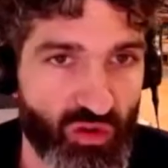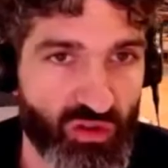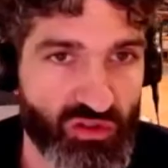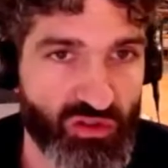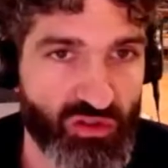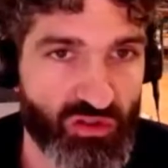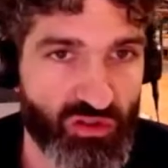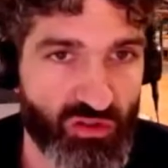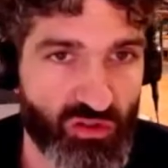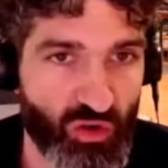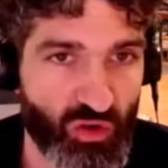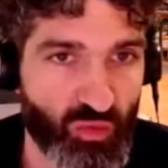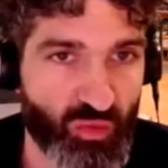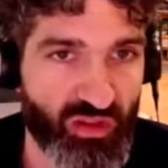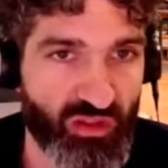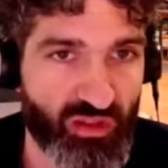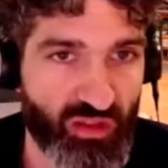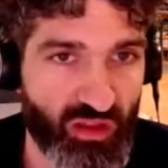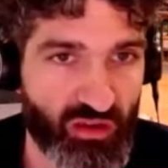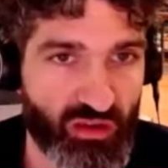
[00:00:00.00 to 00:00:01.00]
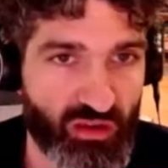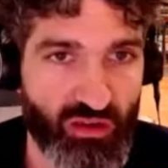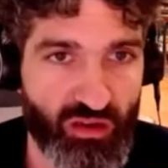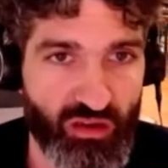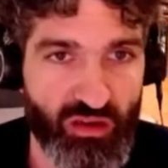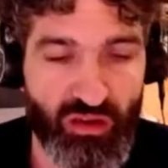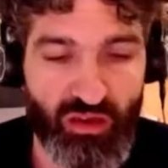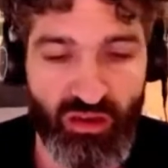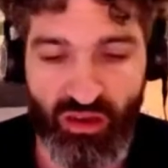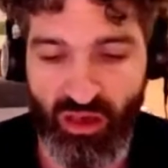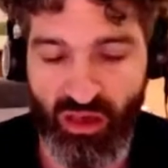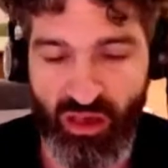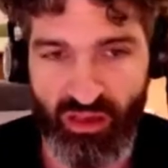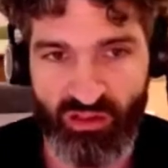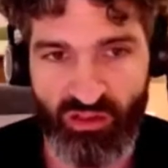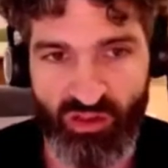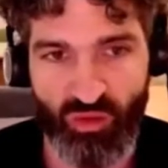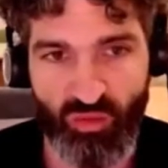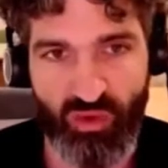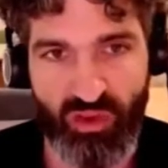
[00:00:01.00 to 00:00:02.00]
also to open then
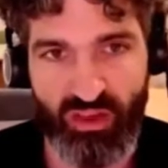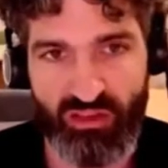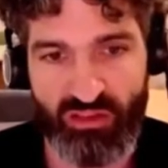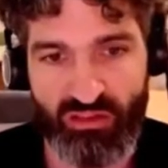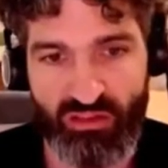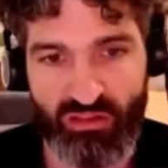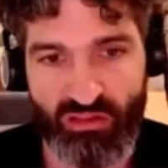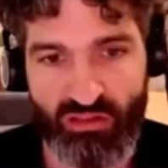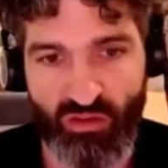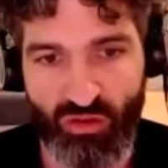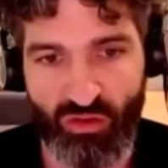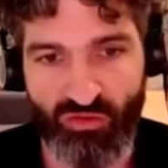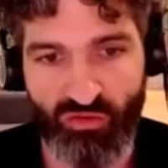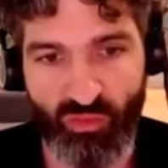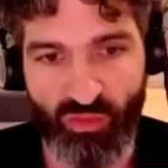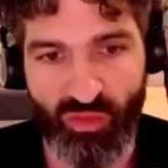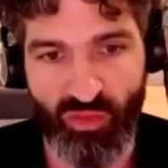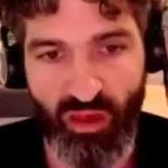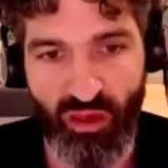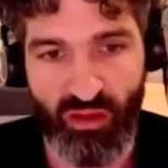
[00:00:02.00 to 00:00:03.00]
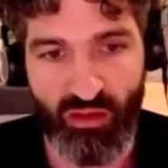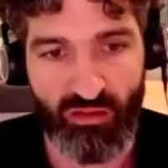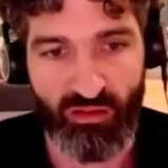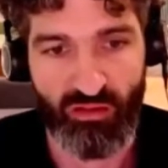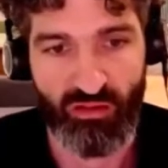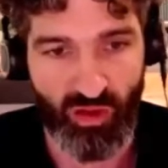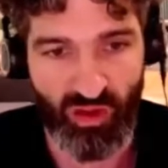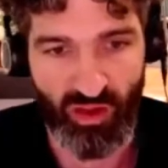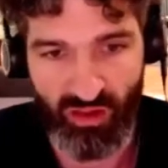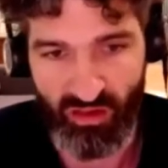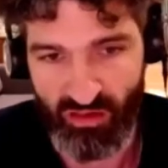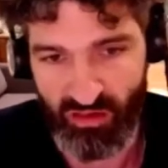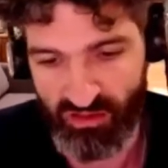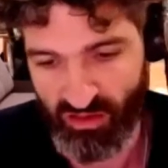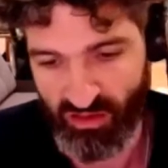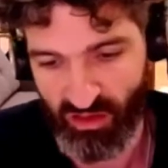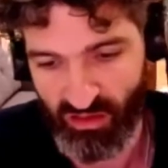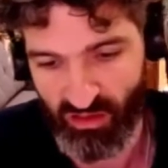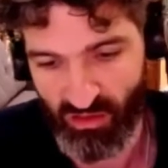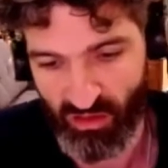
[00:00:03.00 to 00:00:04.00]
actual places going from there, the way I
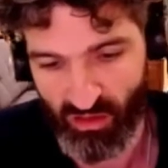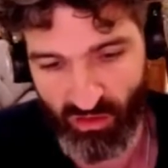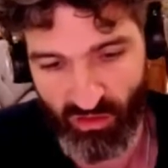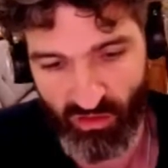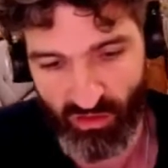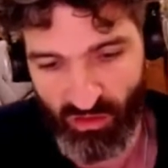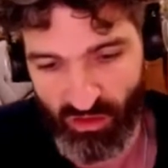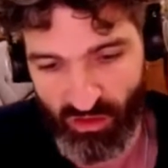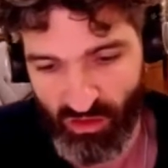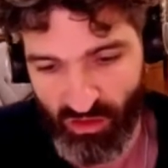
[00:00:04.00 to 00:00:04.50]
understand you.